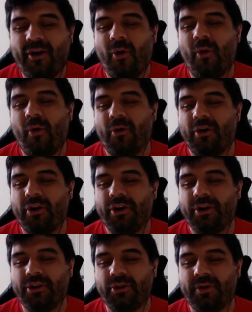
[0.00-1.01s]

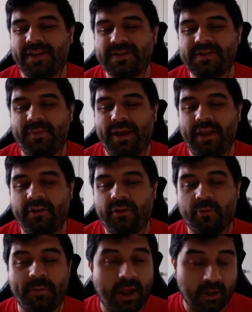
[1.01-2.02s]
or you can spend
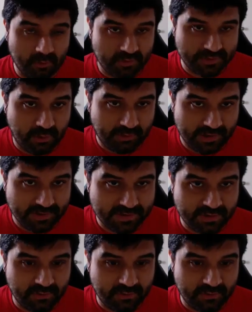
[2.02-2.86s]
3 hunt roll tokens